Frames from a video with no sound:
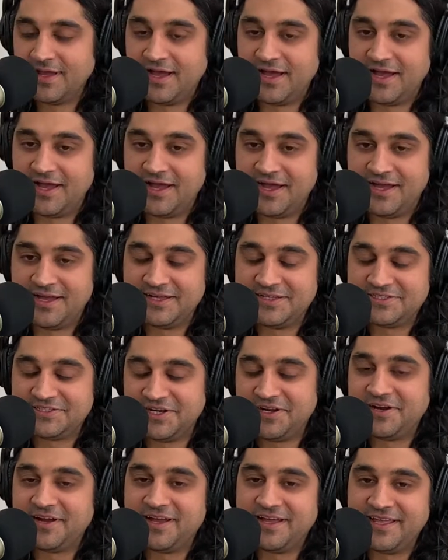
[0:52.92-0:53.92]
Uh,
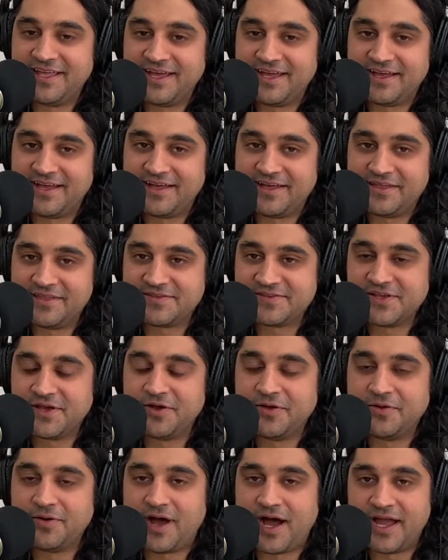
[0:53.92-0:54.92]
sure. Yeah.
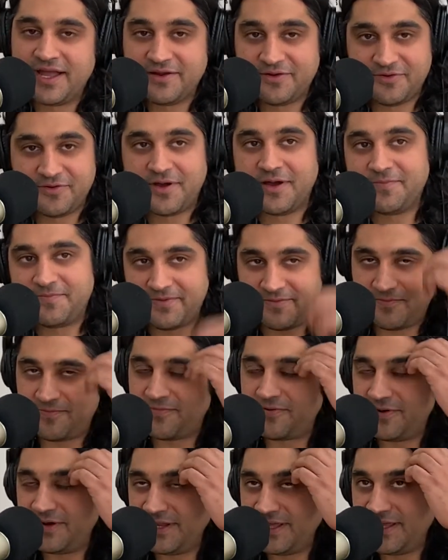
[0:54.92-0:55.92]
So I grew up
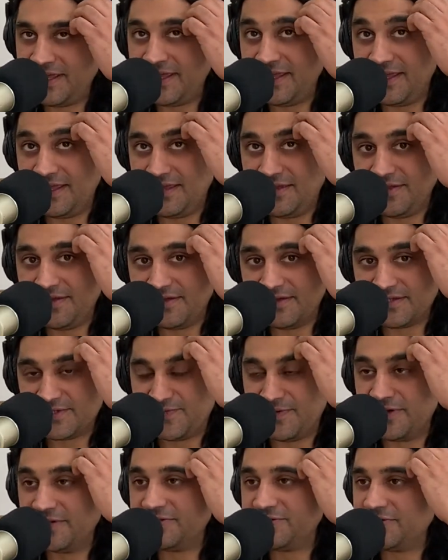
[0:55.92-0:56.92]
pretty
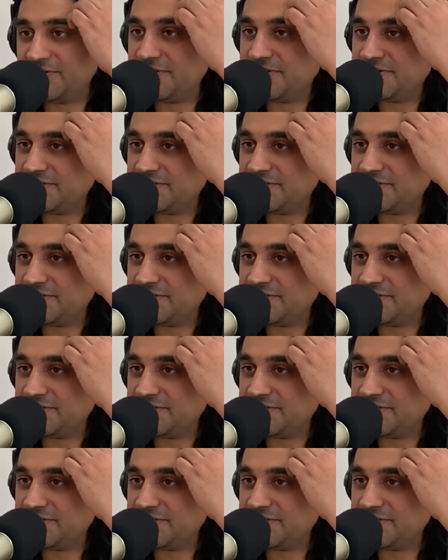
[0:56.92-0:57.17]
spiritual.